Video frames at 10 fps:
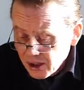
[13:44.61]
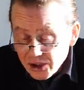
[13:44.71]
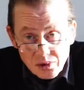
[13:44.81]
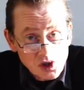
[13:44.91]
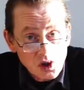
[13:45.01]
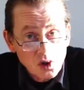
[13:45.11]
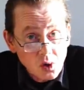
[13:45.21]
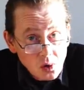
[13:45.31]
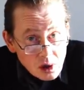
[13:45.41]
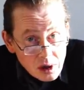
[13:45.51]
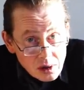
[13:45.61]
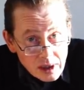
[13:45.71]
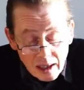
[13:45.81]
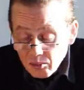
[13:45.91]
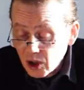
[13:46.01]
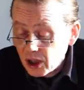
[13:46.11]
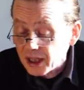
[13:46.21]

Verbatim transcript: So it's a good little camera.